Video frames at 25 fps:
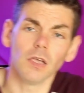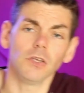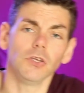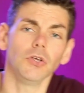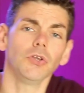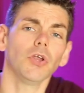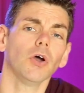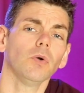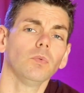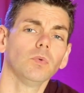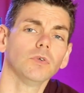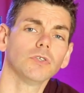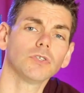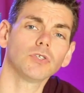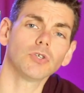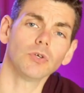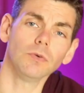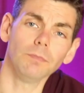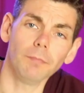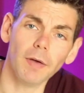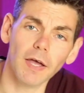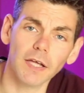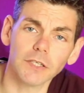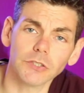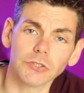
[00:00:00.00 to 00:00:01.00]
You don't want
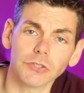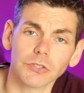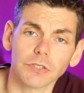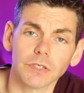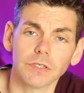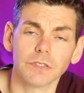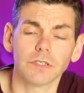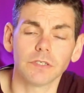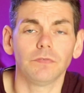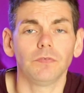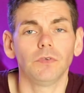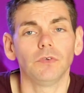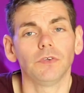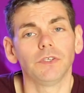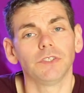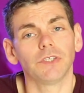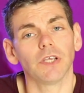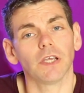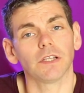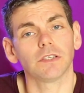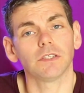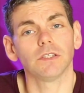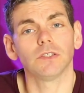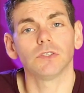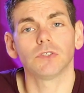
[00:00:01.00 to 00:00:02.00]
too much, if you're
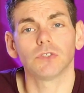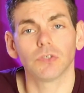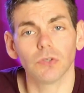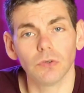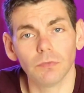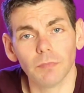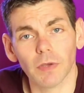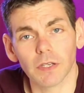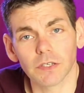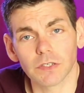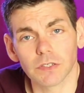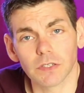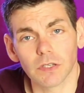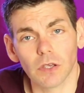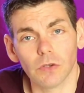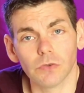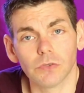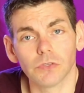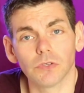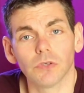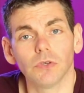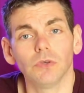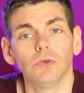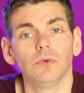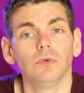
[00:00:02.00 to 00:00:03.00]
injecting too much
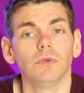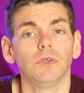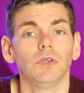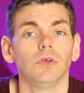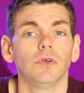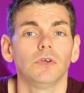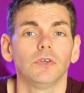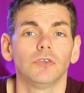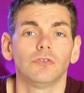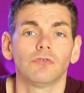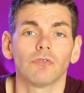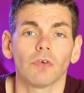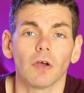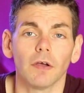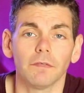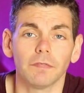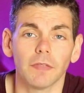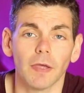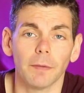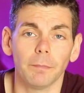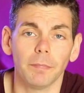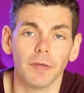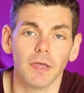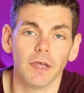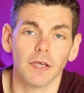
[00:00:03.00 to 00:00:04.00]
CO2 you could drive
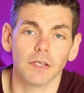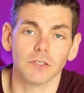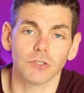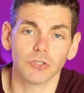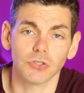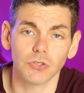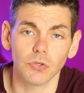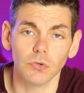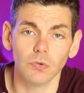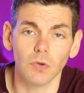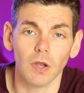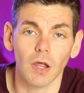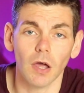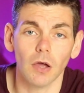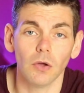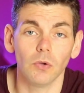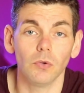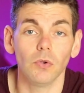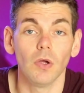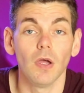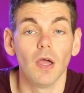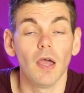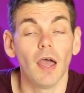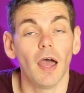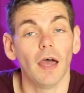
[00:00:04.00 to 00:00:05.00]
that pH too
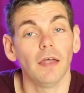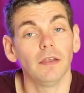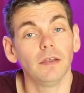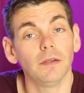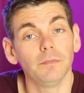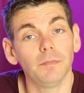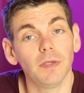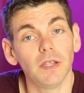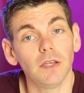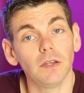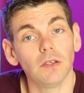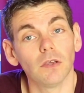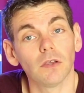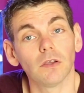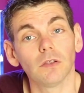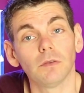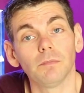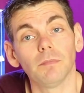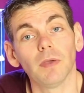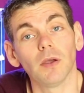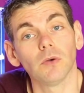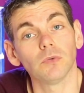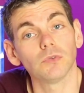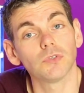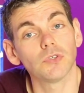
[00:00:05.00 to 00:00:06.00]
low and the media could
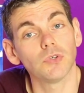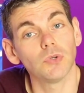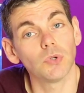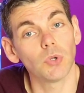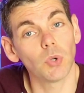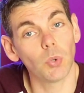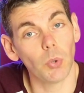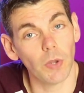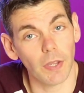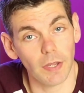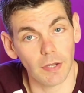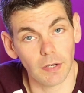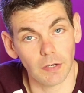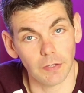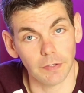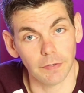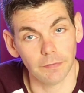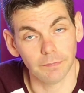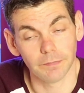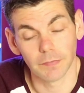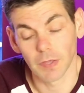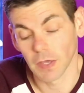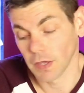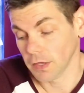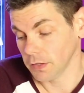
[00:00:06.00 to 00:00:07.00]
melt too quickly.
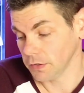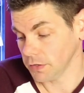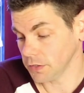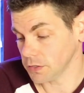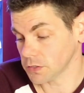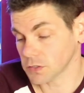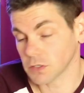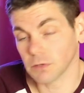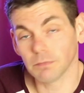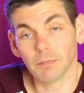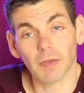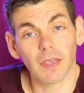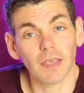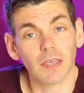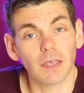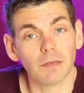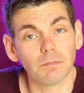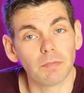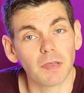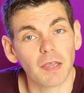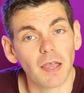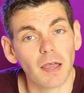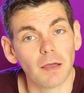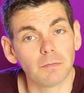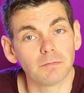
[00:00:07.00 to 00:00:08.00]
This can make
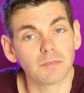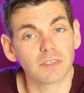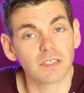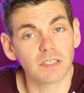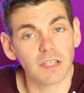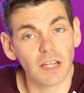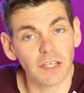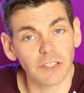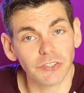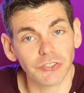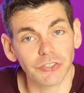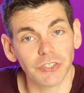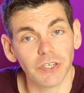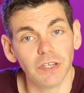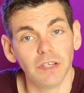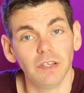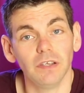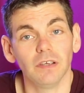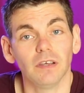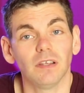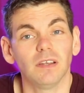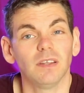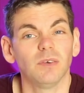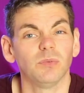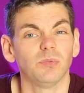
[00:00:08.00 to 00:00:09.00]
it become
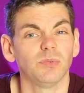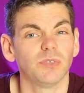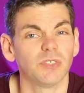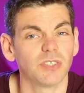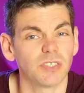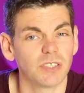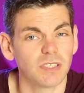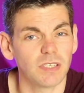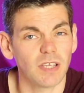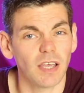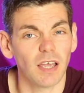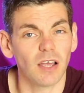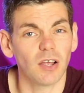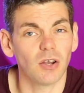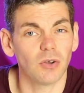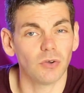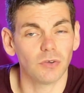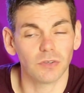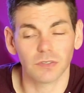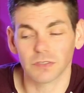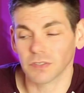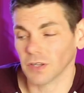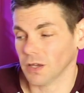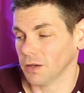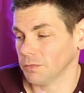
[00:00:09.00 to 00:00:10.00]
slushy and it will just get
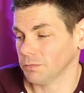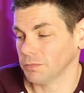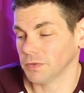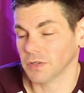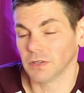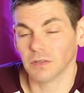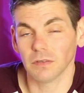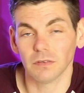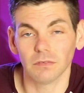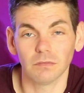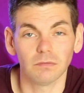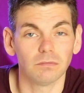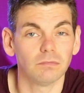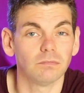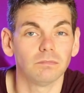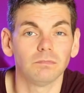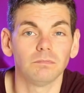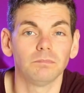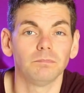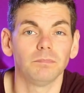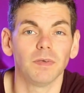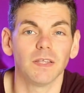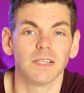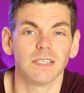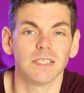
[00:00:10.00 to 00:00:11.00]
clogged up and
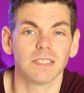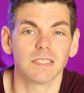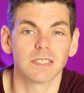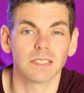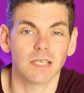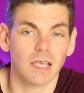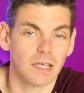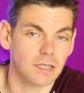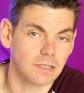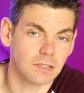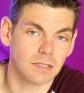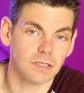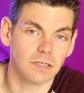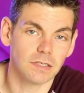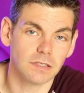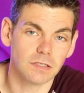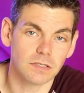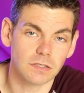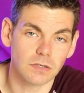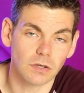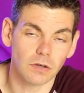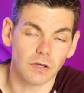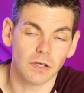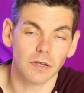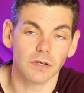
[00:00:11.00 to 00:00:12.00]
a bit disgusting
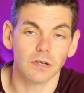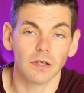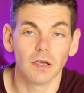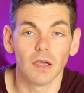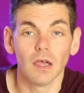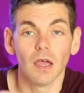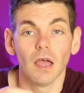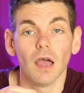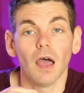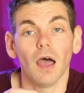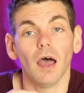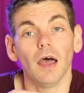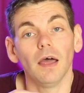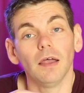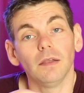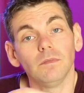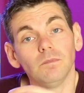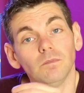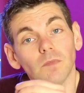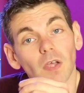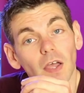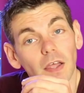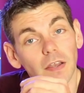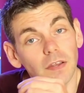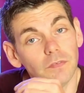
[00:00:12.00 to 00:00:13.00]
inside,
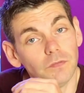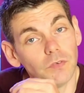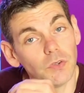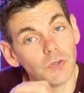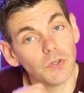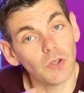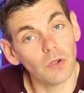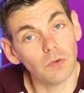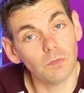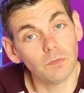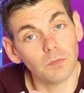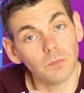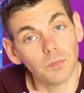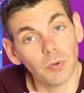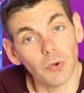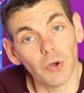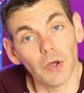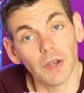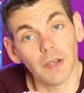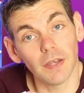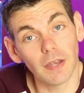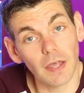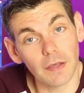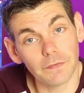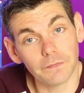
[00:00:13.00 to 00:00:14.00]
and if you don't
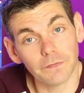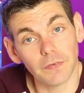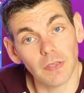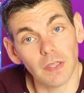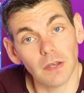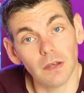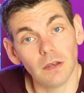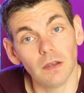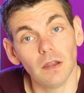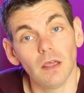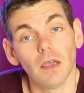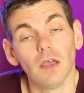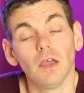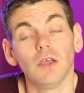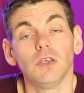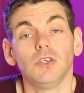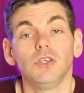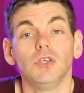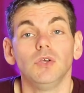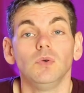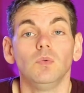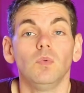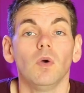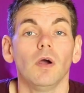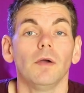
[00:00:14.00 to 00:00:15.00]
put enough in,
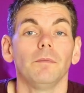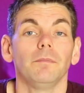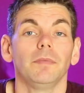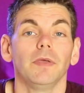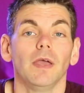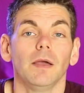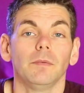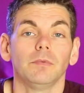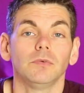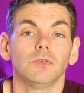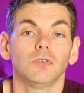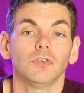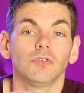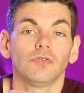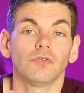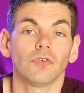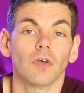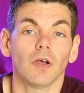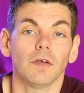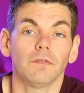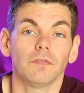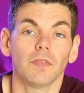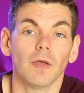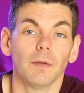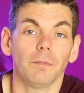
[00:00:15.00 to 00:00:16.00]
you won't be able to
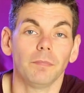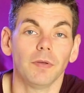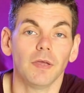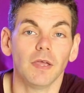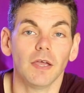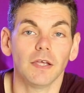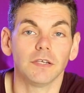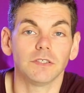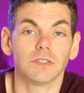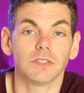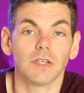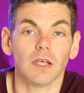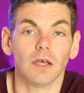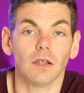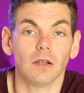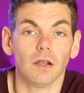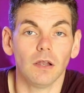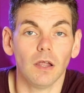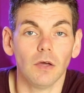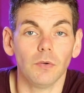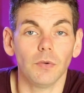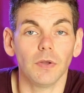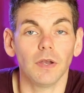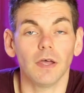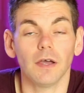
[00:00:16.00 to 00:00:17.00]
drive that pH down
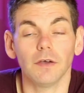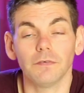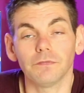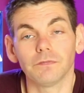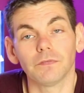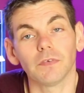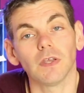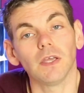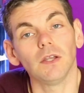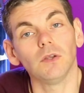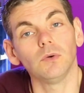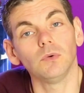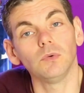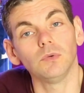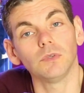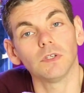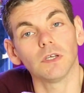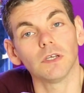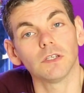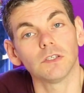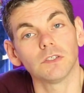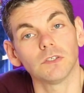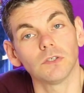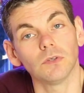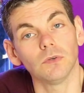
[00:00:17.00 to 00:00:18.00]
low enough in
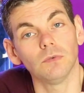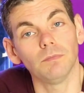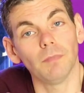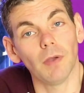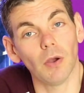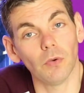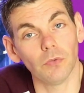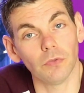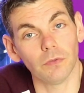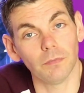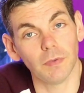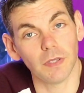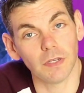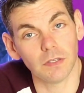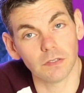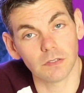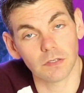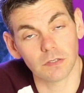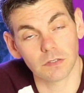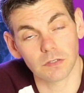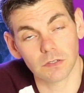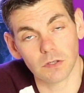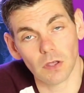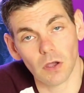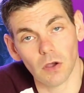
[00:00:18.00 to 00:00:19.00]
order to melt the media
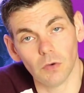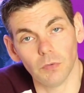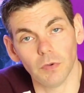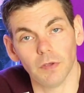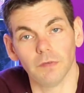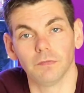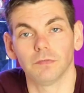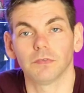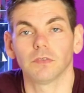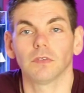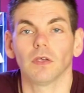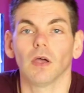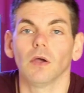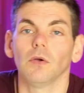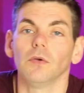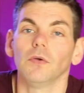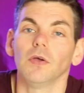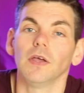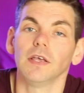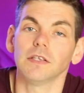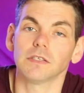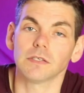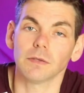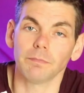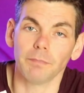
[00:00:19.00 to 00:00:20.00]
to start with. So
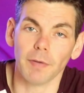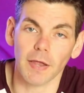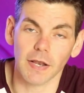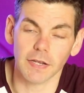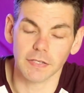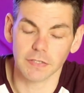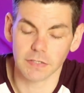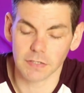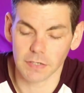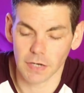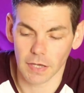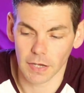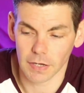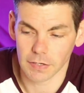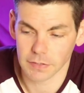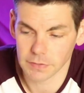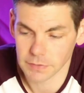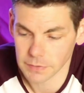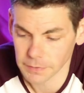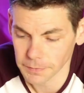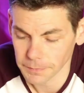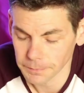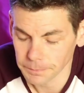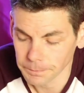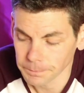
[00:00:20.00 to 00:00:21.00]
it's a balancing
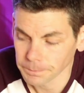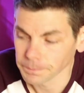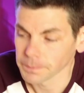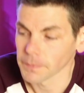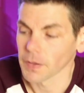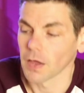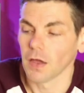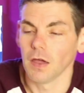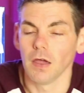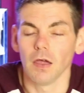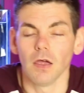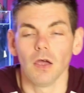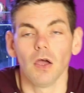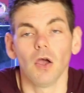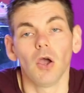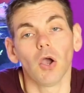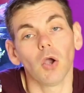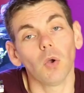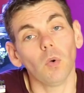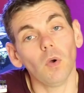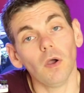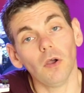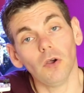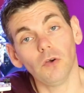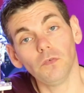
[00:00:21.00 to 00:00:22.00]
act.
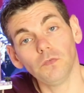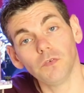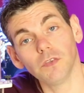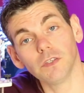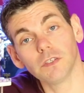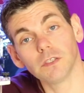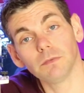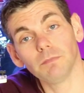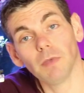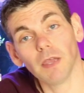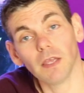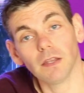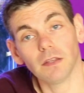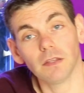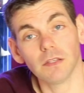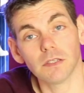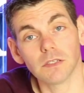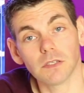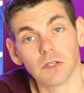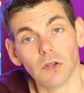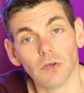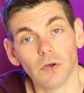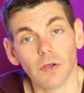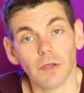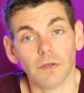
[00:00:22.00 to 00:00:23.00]
Quite often, to
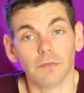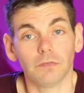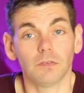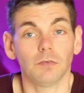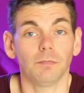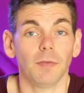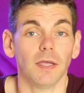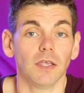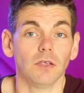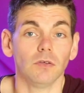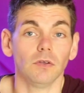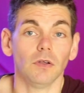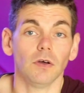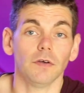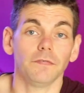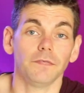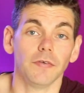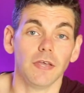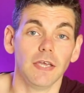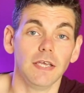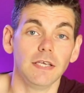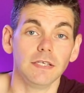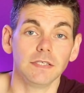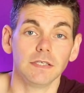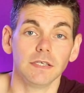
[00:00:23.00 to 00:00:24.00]
make your
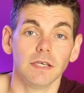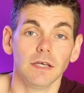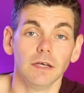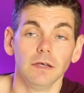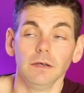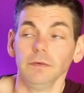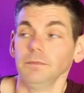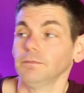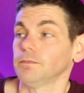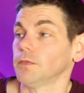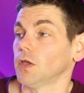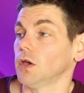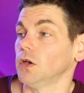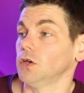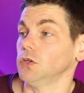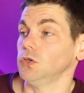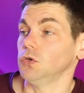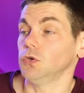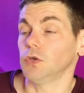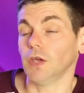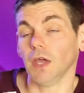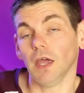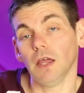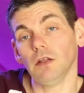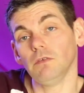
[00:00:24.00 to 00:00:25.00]
life easier,
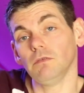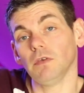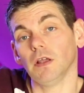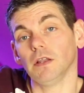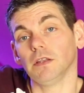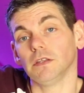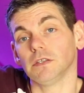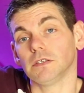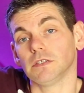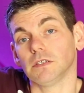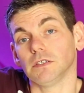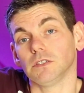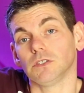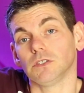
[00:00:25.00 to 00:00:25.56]
you can run